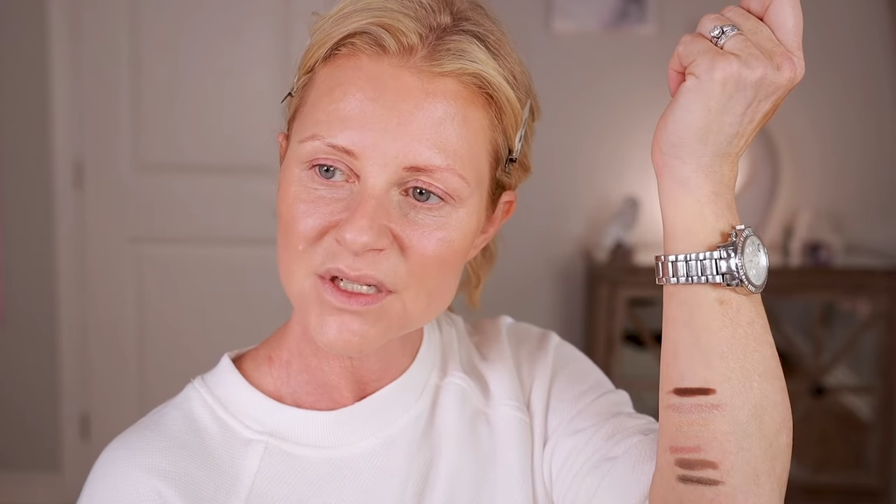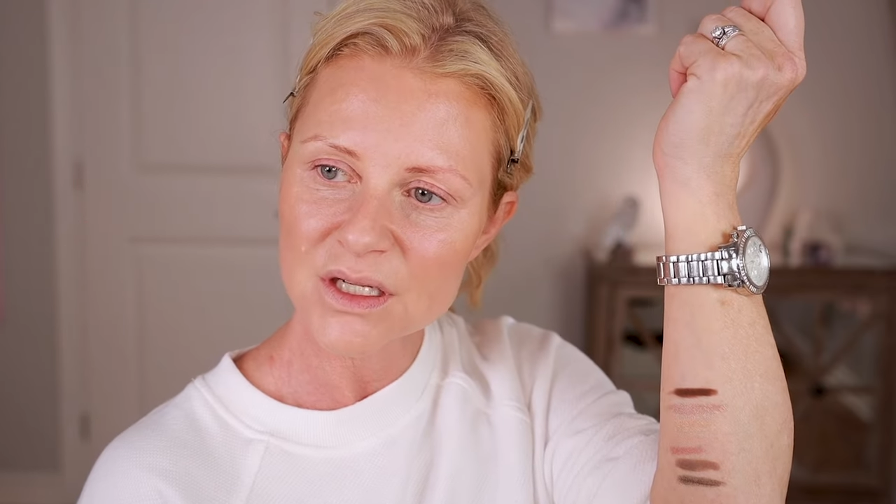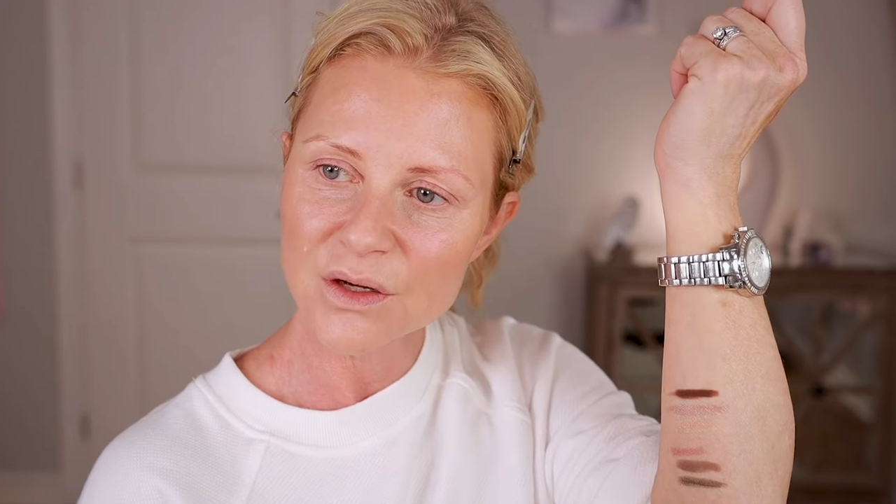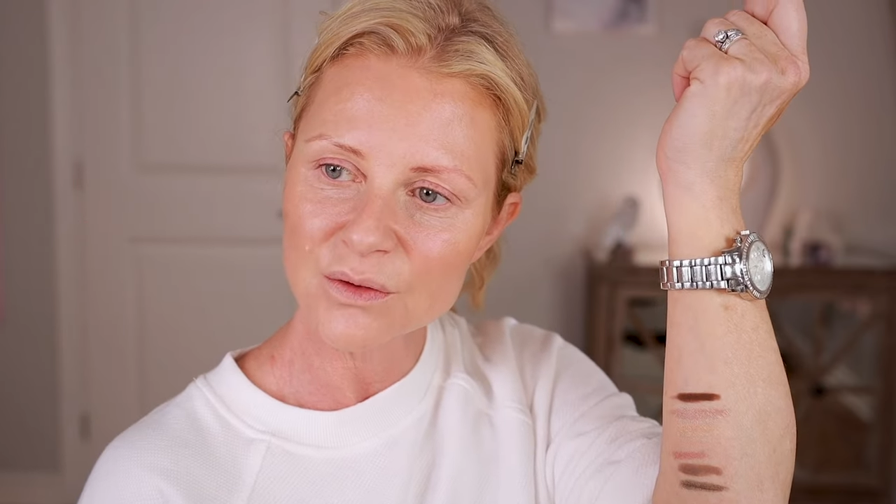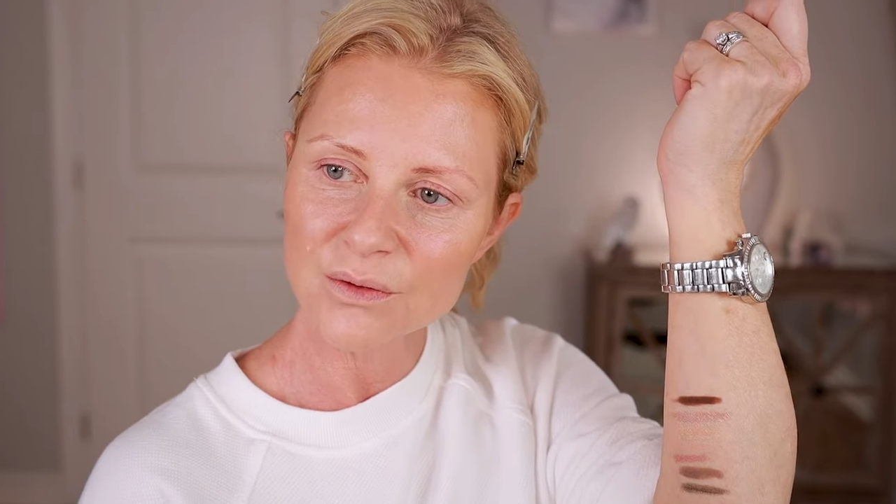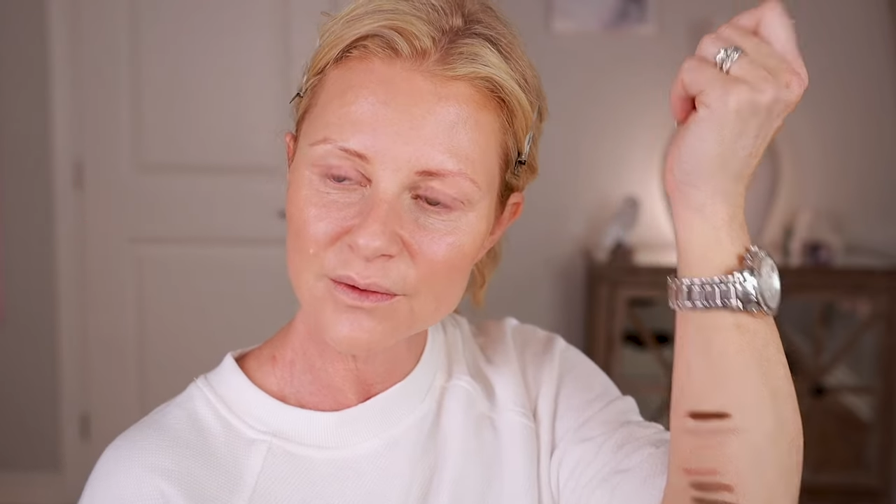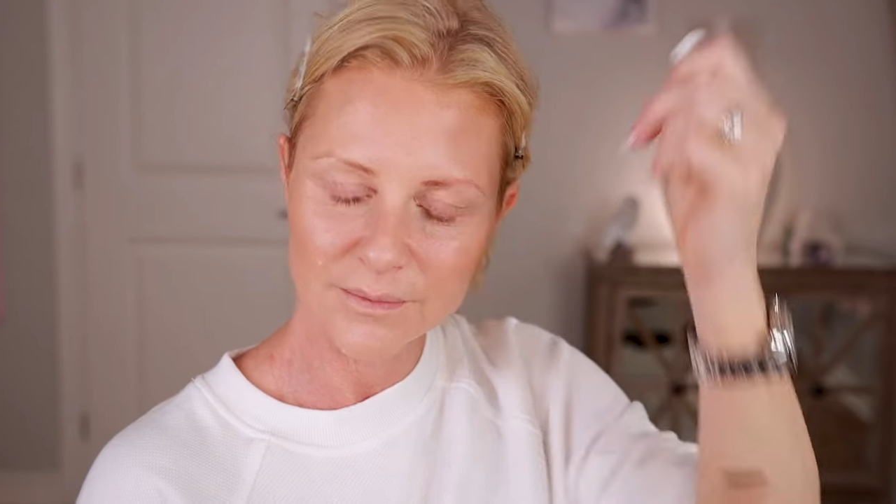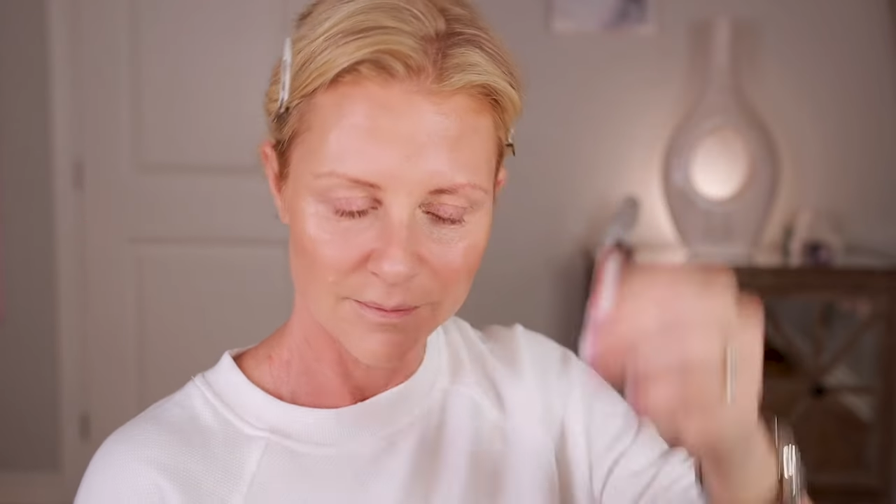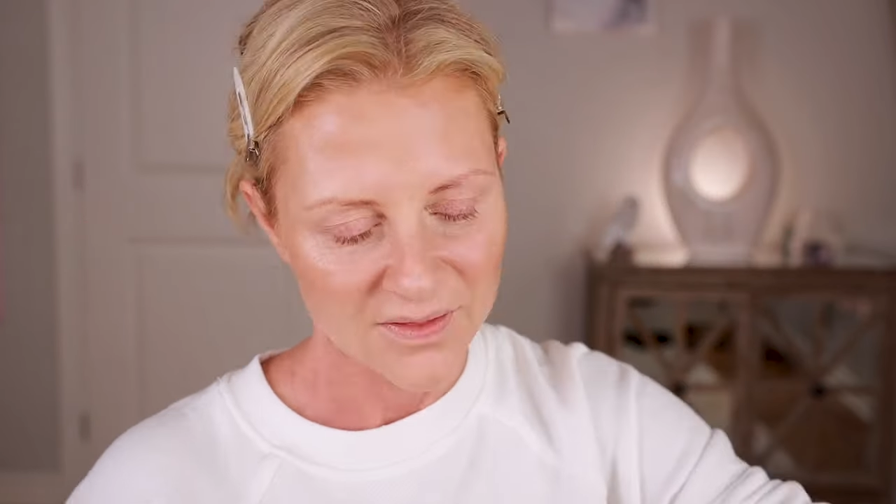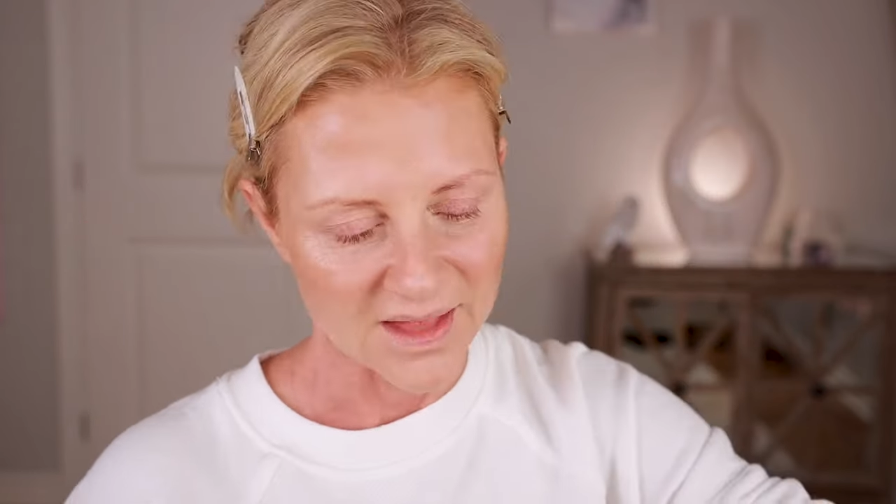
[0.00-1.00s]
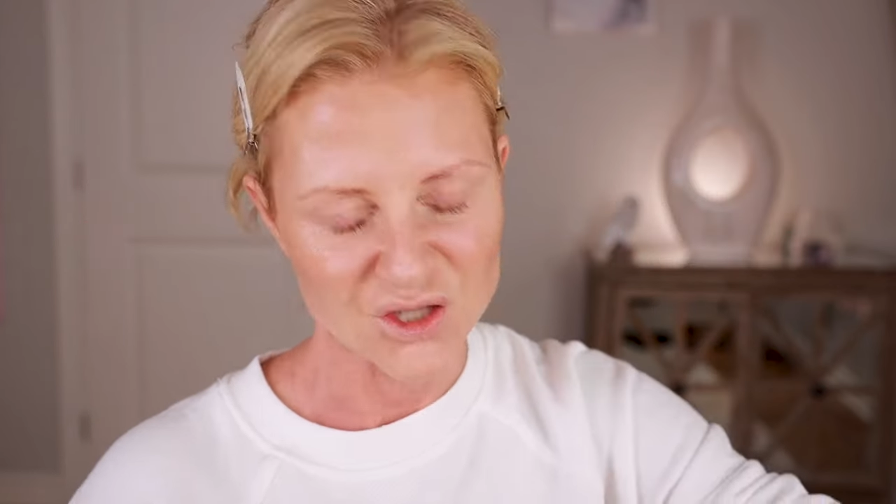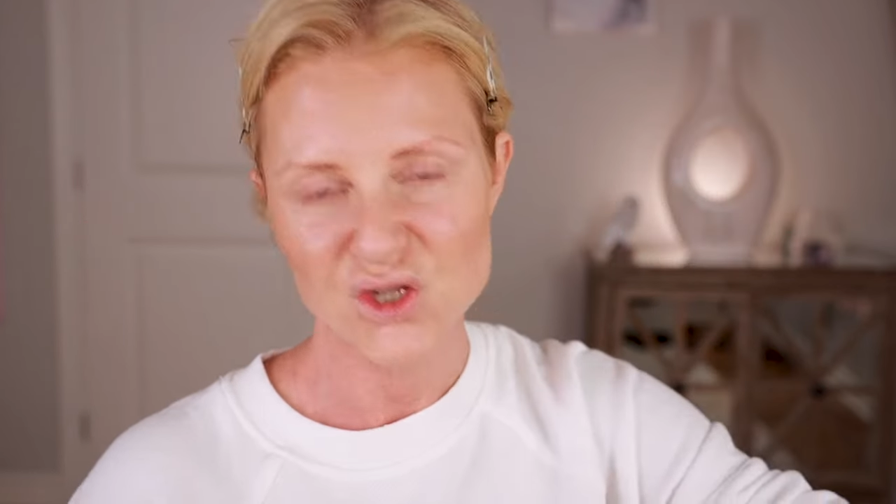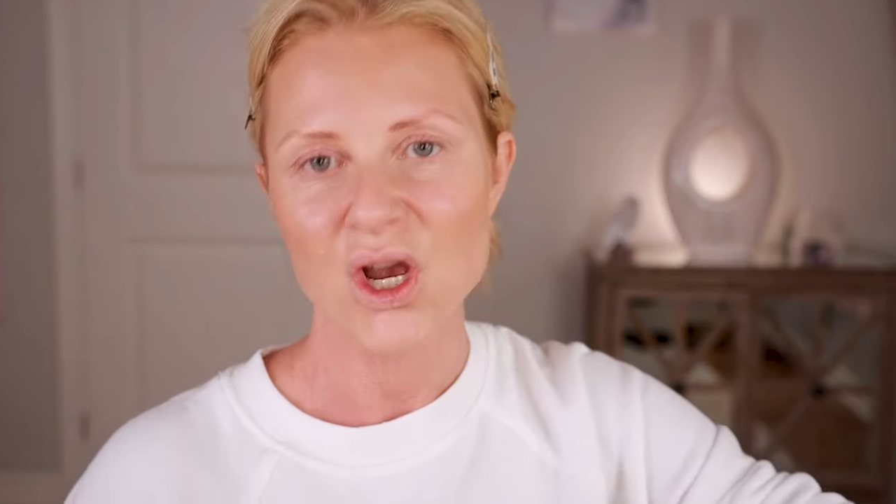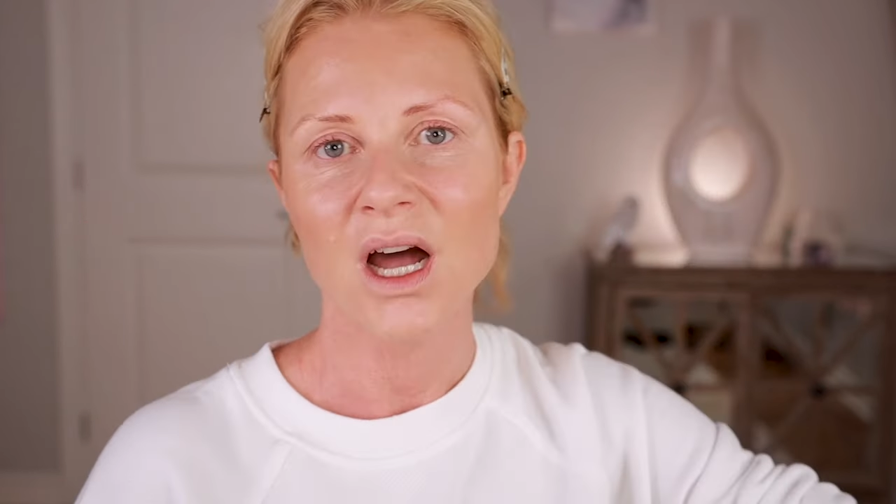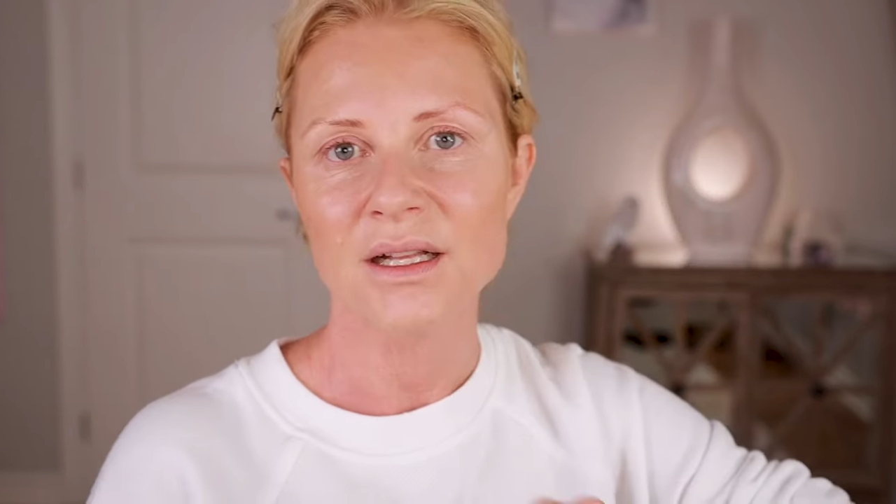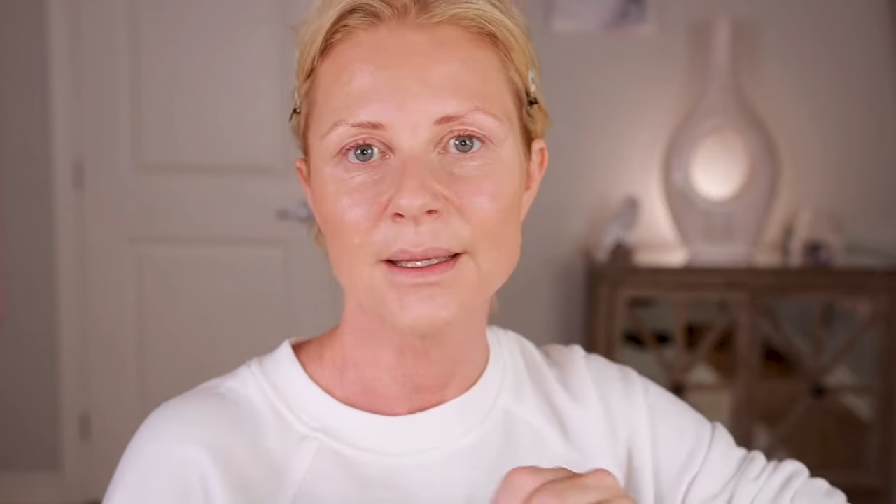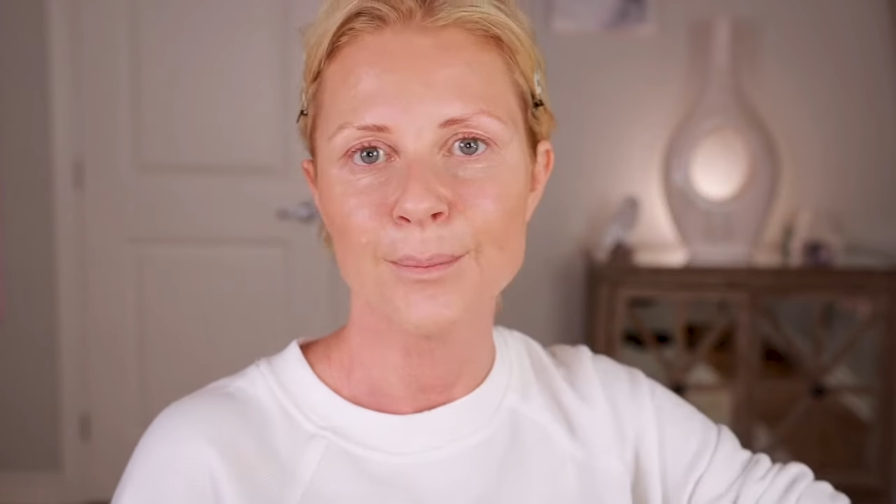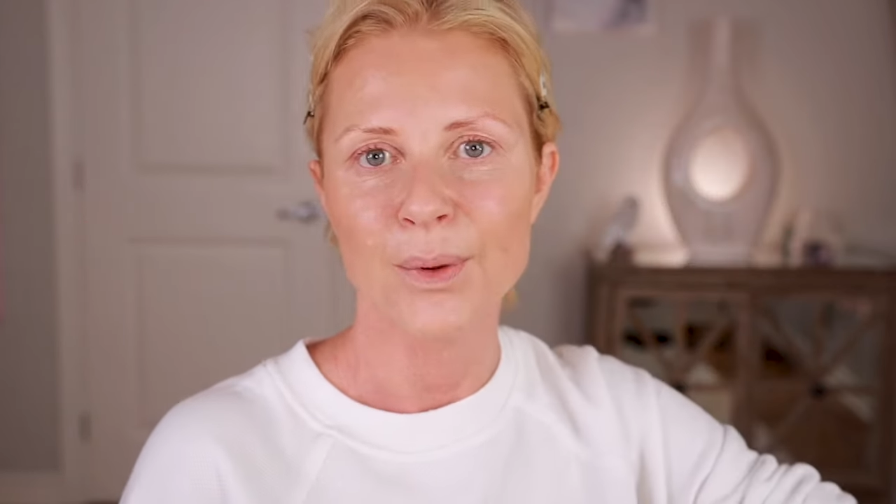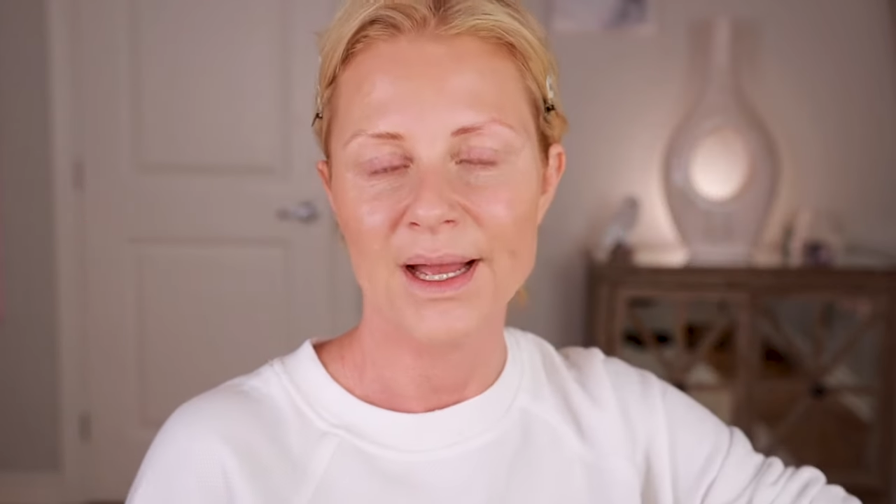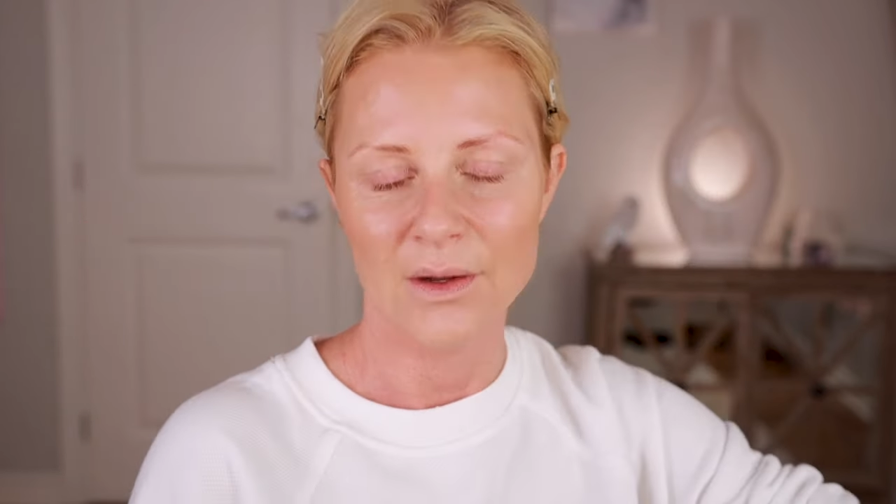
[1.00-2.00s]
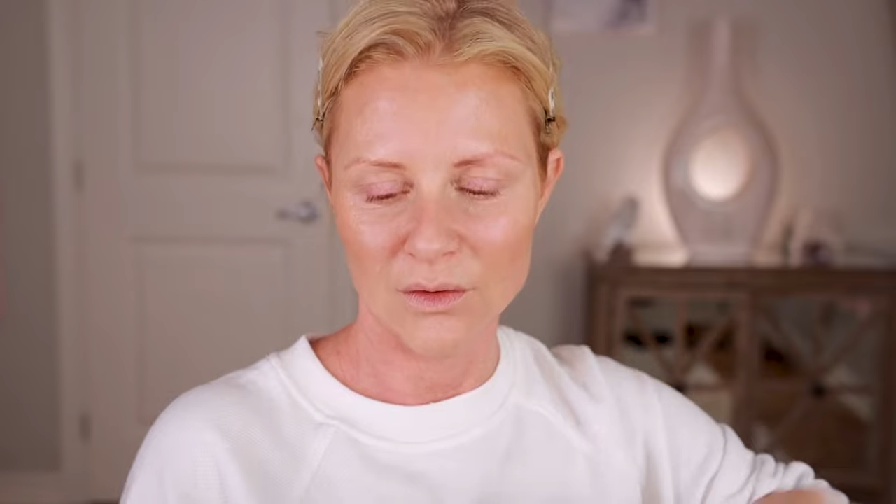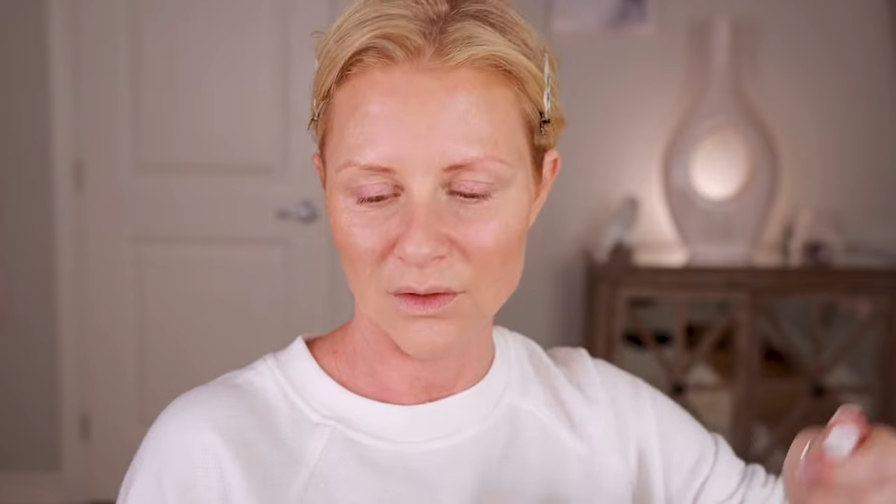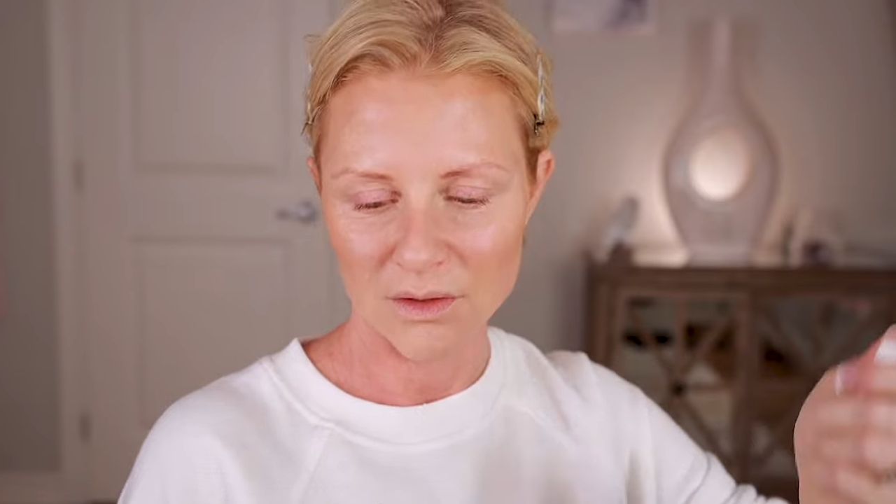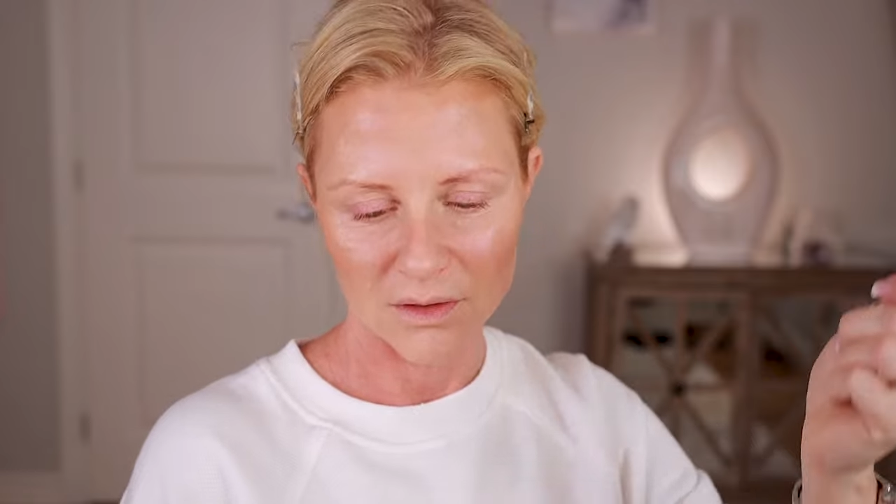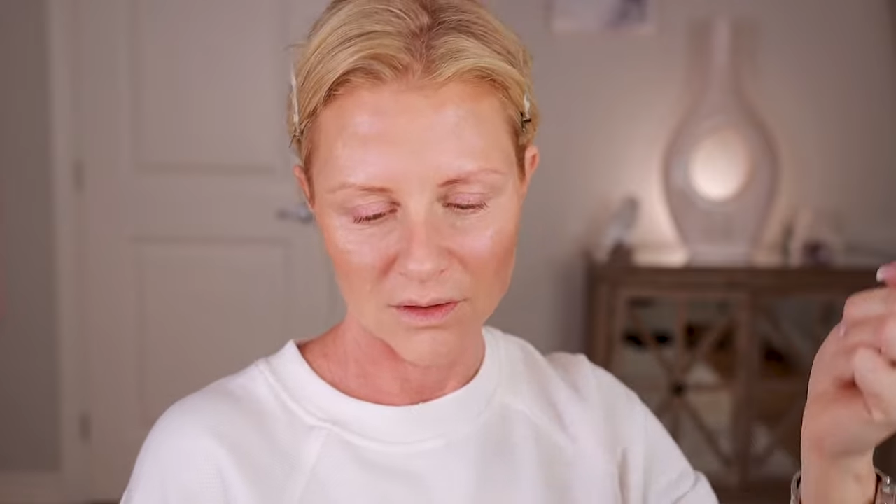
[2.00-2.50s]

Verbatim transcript: tone the chocolate brown.